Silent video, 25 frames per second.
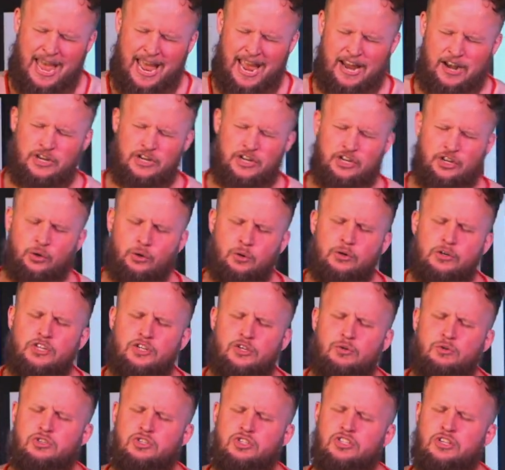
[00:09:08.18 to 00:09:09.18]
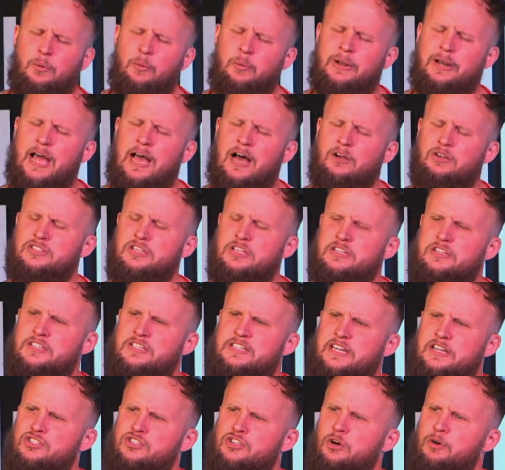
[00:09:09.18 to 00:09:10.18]
And you'll use someone else's
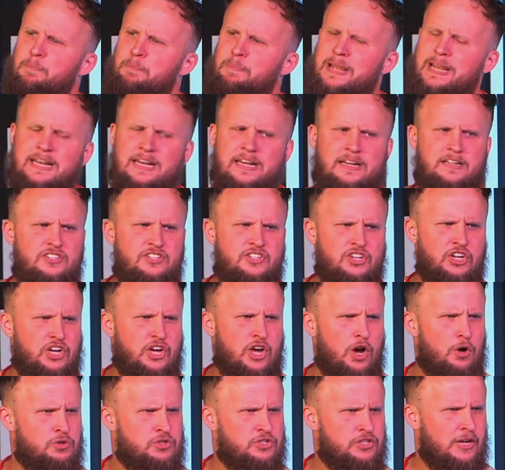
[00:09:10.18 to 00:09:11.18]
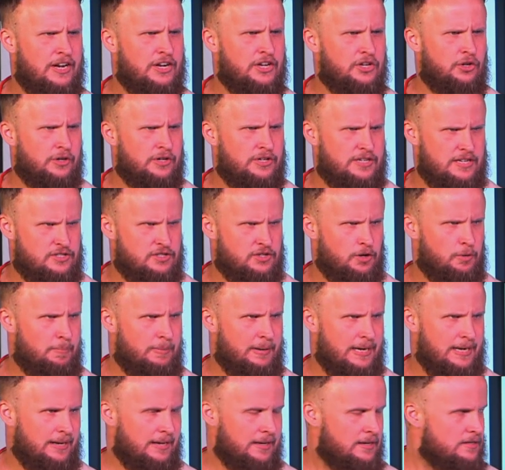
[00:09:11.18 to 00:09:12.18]
disobedience to co-sign your
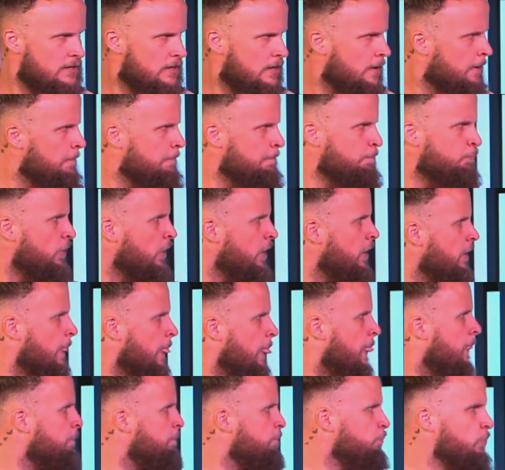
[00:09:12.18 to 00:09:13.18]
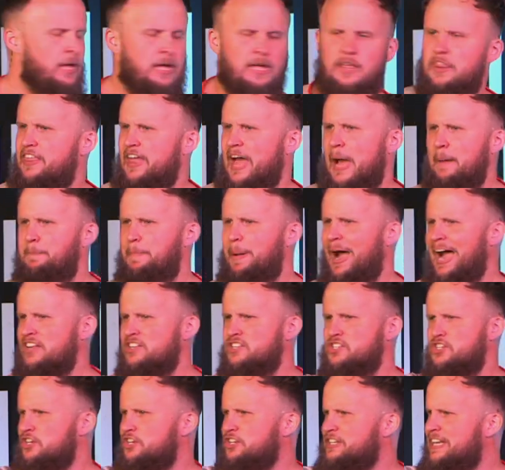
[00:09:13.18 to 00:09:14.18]
disobedience. That
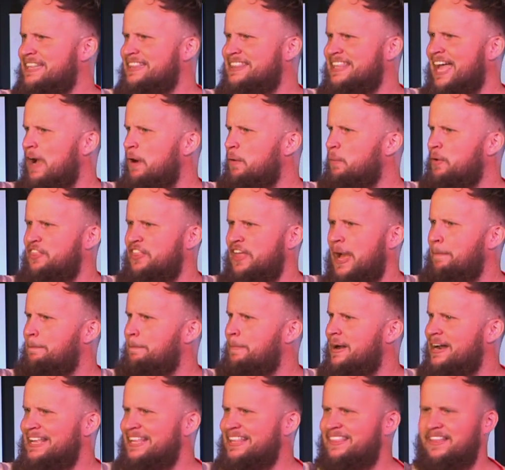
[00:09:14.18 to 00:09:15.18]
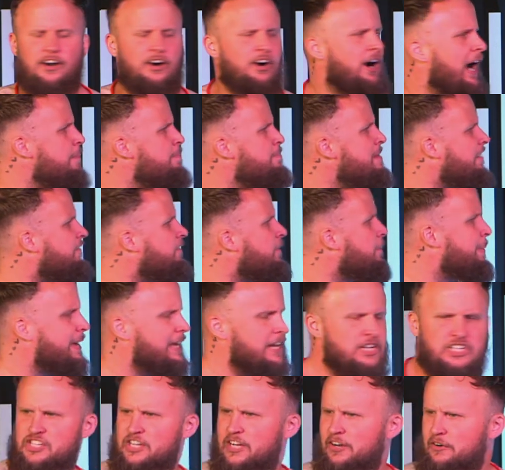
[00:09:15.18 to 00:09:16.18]
pastor did that with that money there. I'm never
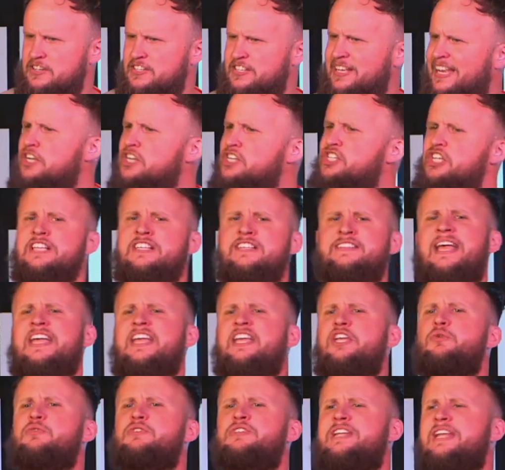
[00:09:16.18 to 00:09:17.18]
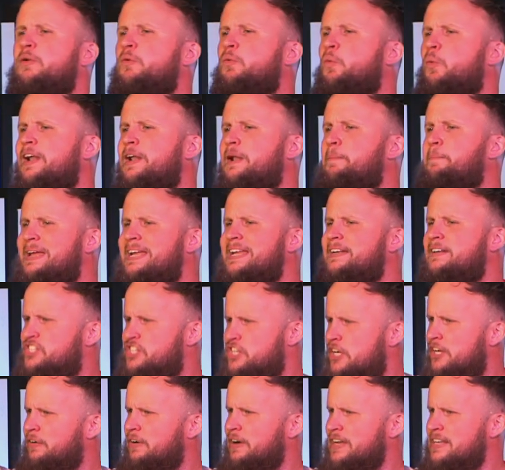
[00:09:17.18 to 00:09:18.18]
being generous again. Just say you didn't want to be
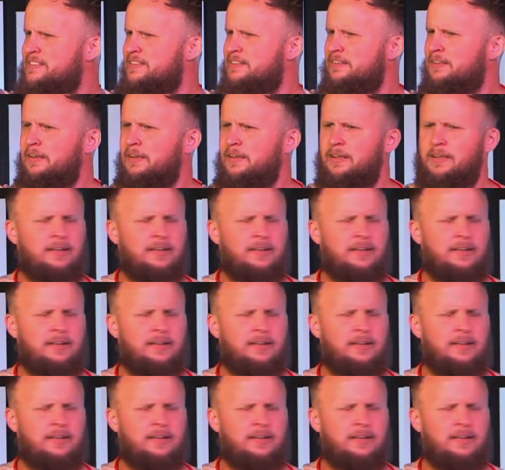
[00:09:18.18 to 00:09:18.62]
generous.